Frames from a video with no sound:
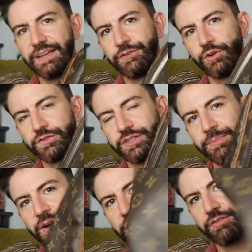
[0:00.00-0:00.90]
If you're off to the
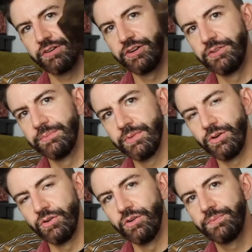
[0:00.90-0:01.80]
bathroom
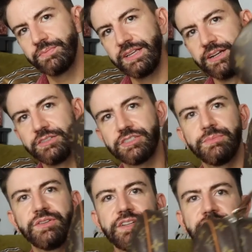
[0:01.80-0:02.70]
or, you know, just
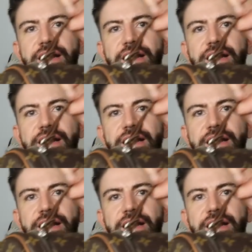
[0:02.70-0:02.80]
moving